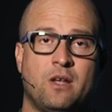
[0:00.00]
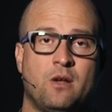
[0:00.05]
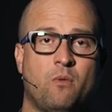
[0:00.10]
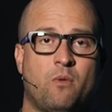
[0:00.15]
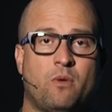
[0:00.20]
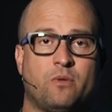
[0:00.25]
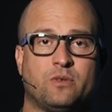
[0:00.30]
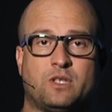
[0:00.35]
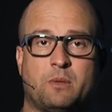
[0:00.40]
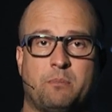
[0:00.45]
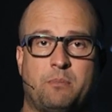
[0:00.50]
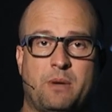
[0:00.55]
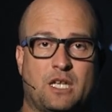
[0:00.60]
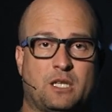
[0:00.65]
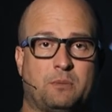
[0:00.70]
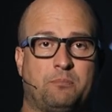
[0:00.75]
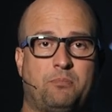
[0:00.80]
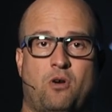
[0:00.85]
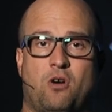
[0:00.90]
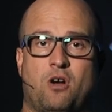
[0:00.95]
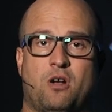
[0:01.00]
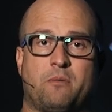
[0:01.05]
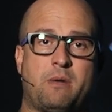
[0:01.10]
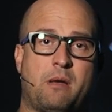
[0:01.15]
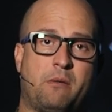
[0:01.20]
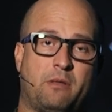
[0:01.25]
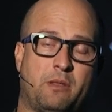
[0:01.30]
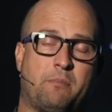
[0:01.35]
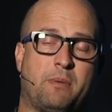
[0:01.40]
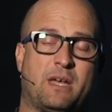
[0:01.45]
what was the best part,
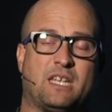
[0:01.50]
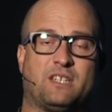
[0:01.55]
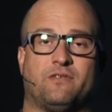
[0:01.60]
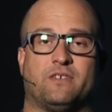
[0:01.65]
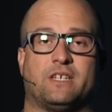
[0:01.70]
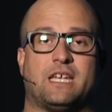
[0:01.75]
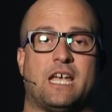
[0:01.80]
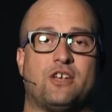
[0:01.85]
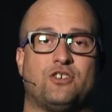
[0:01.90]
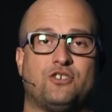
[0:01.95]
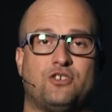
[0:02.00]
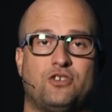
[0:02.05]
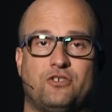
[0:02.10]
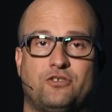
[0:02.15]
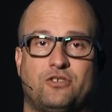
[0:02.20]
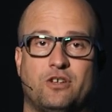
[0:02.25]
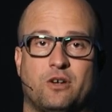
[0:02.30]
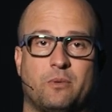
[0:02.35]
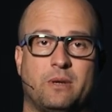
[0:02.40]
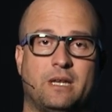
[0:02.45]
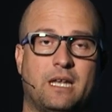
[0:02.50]
maybe the best vacation you took.